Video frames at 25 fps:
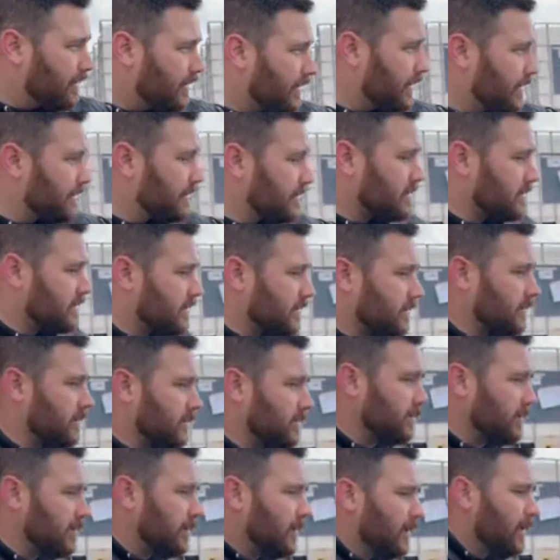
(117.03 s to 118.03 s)
And
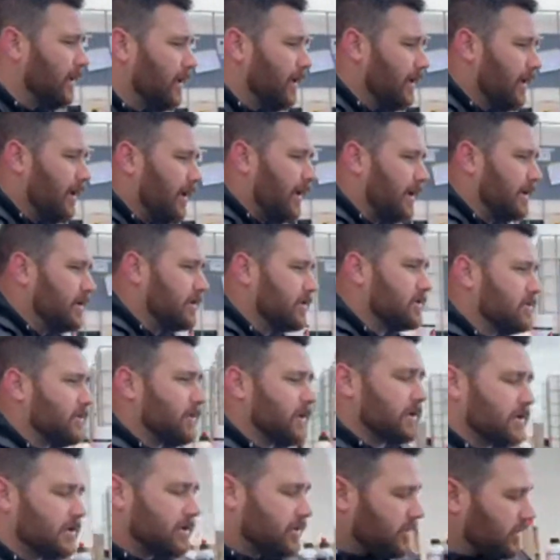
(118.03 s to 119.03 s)
so I just want
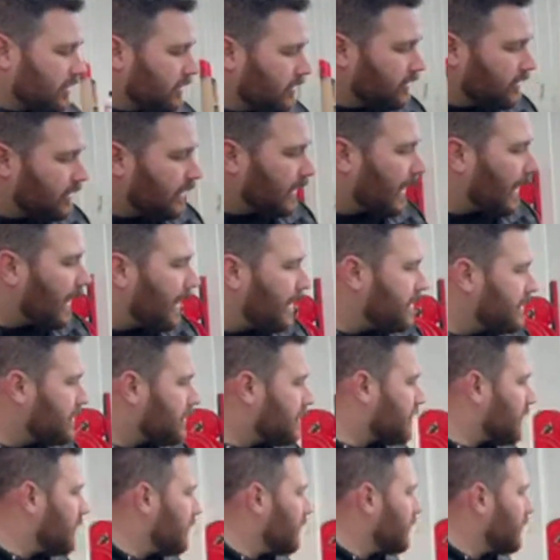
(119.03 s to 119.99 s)
to show you guys